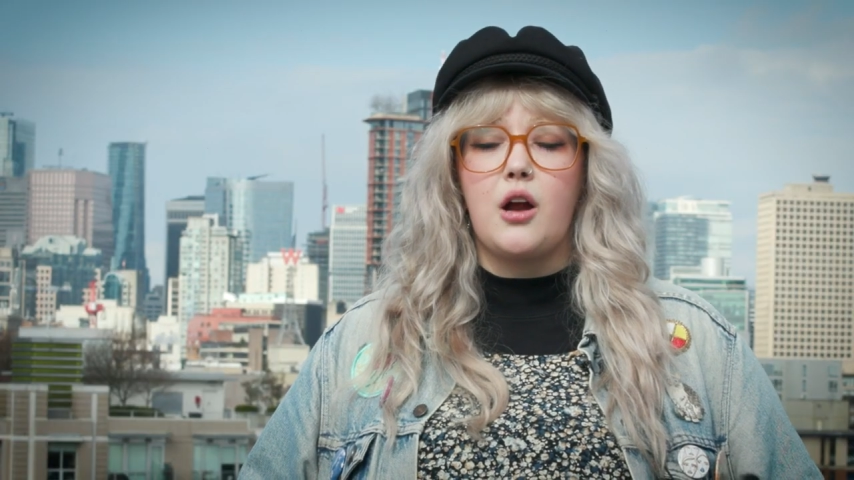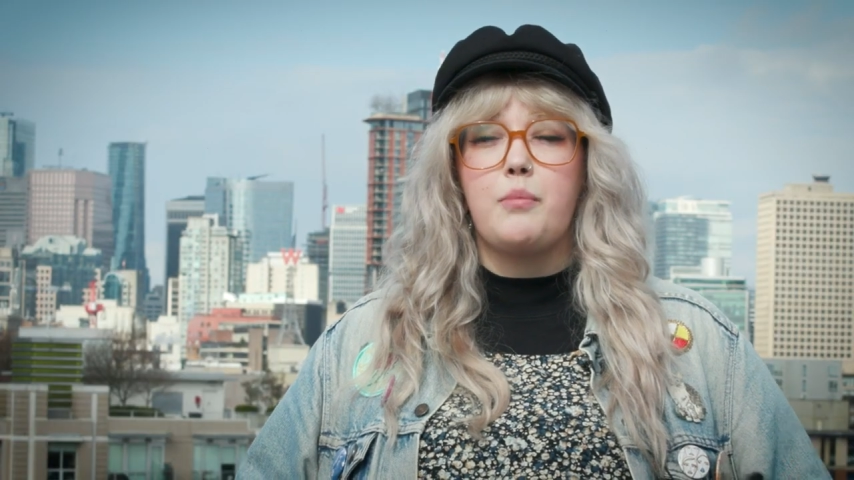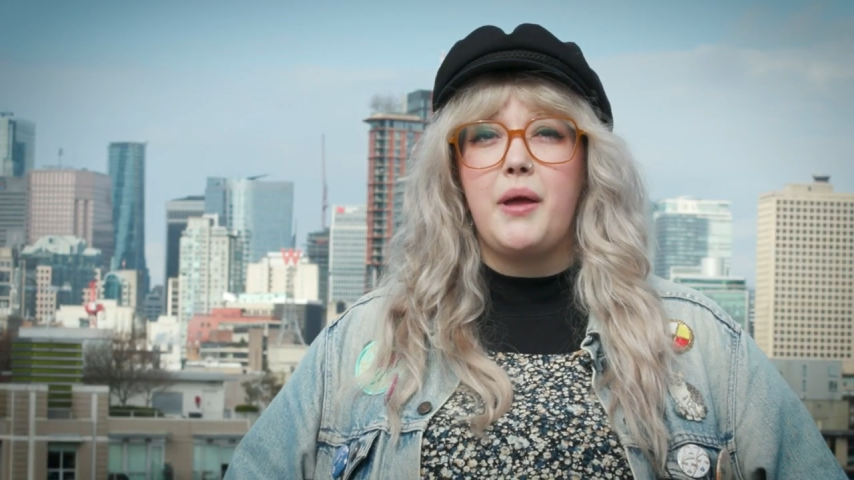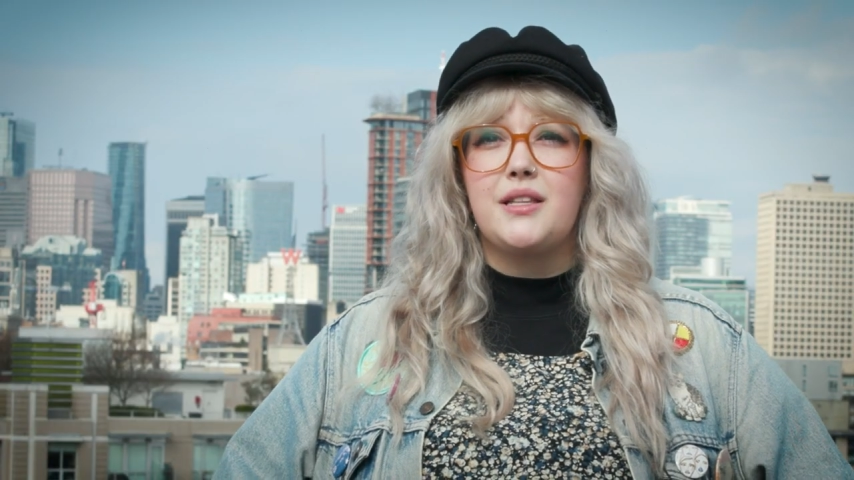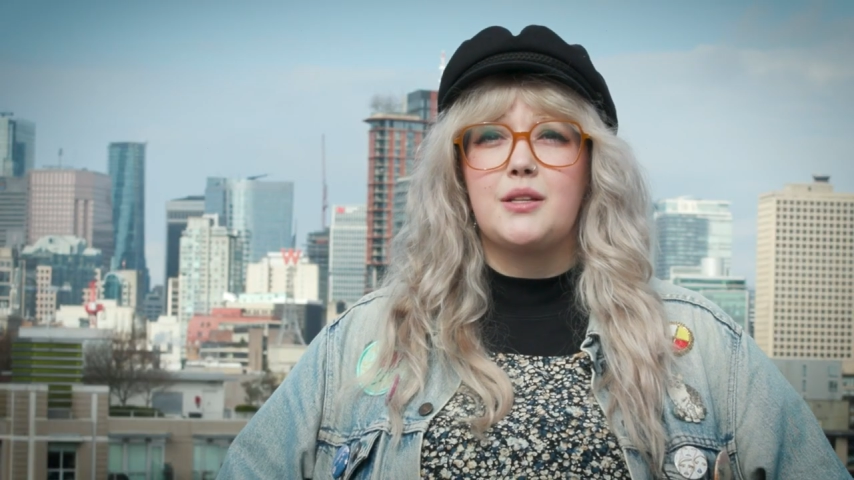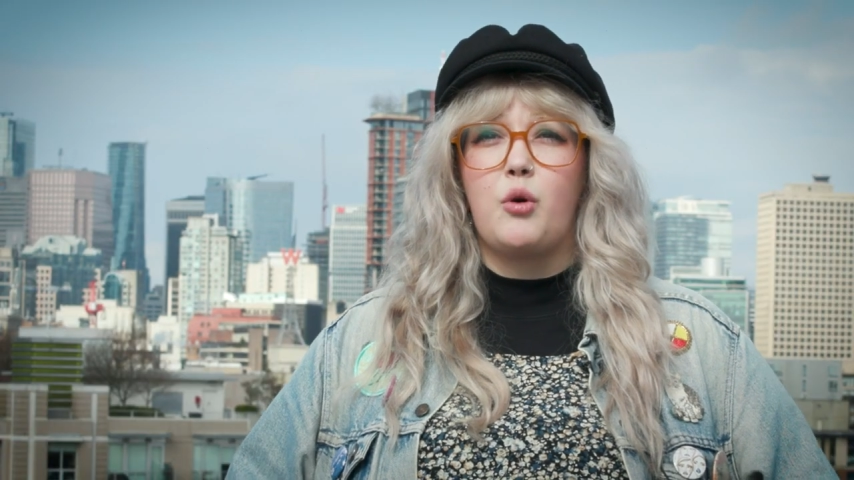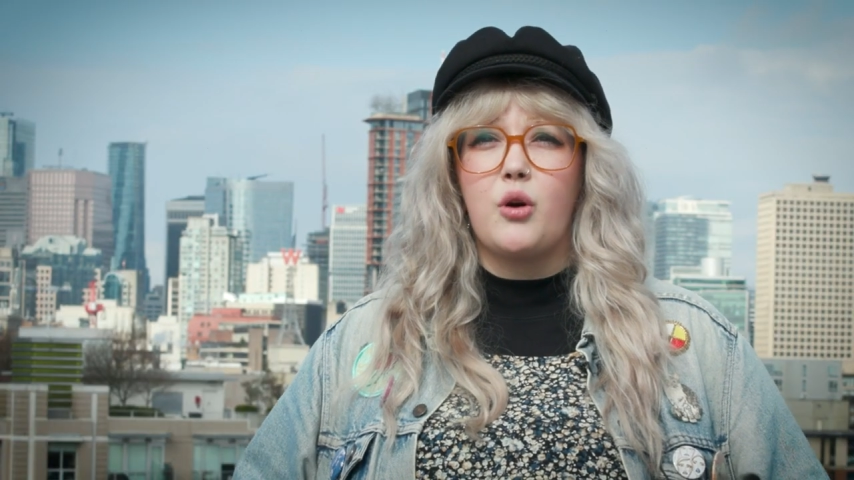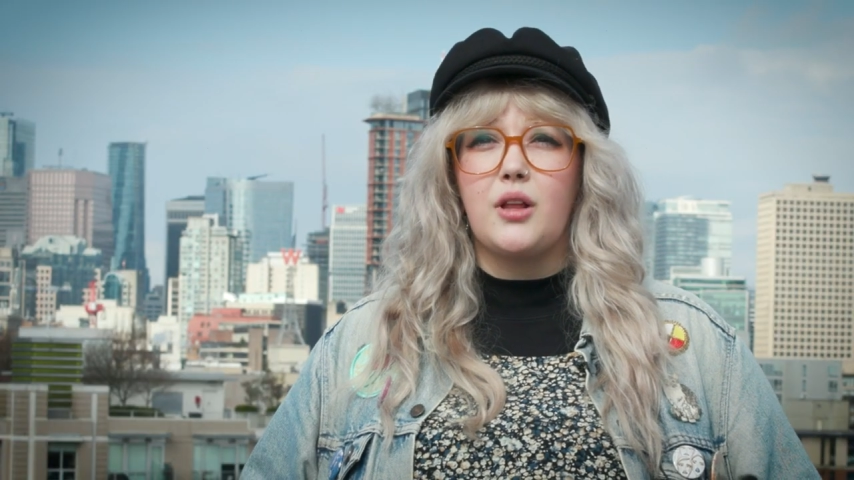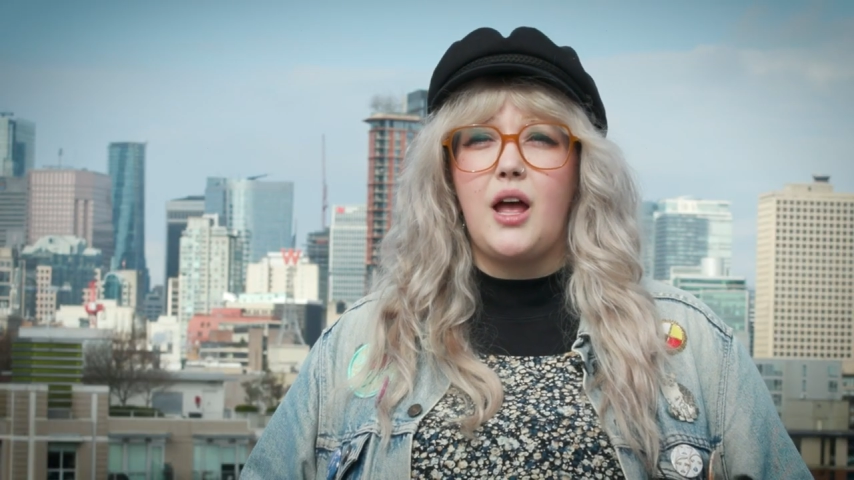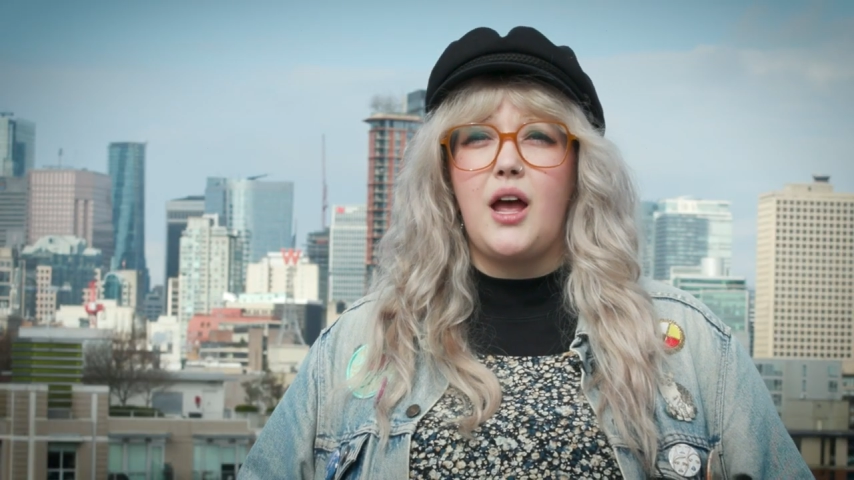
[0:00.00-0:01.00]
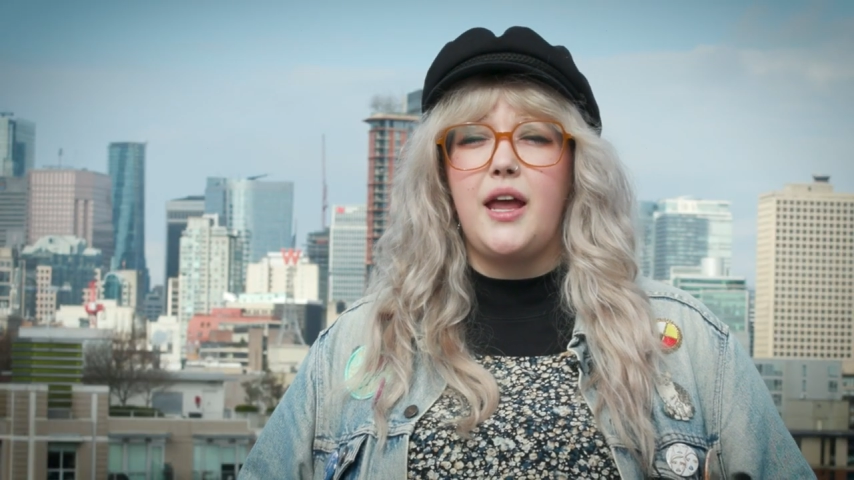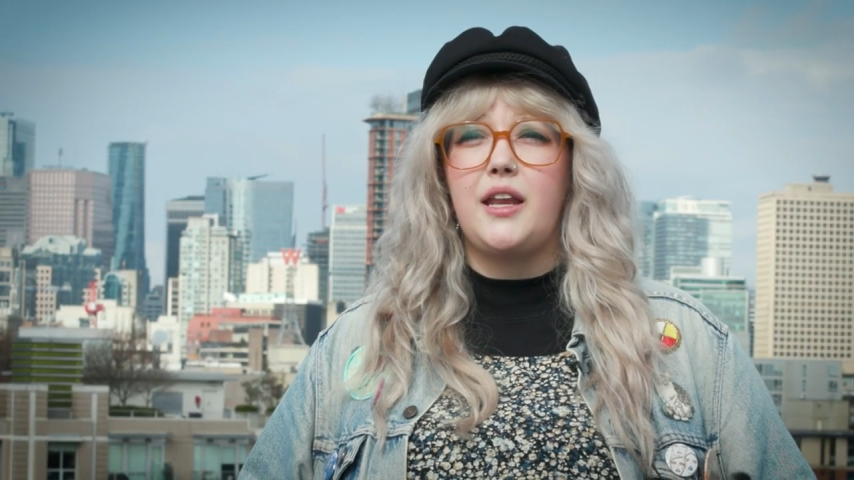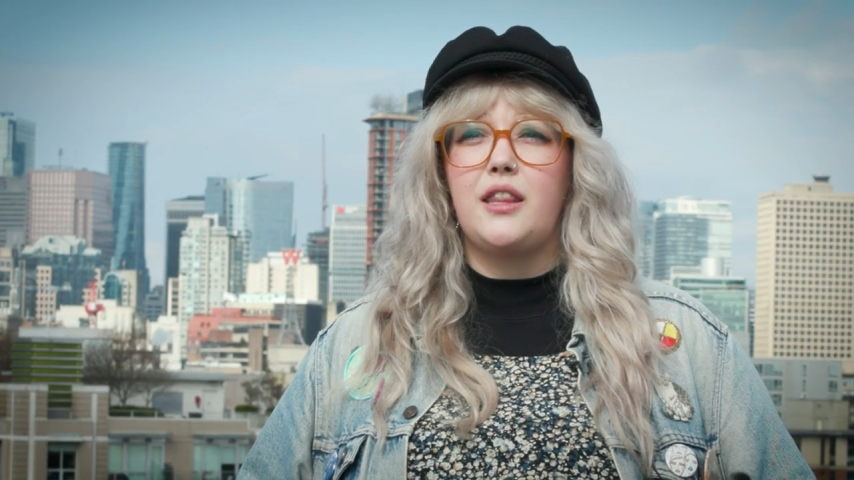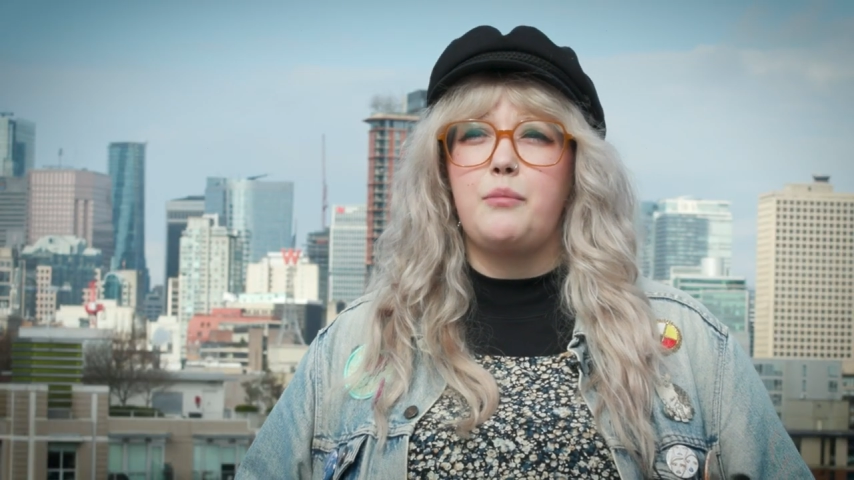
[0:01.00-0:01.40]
our pain support line.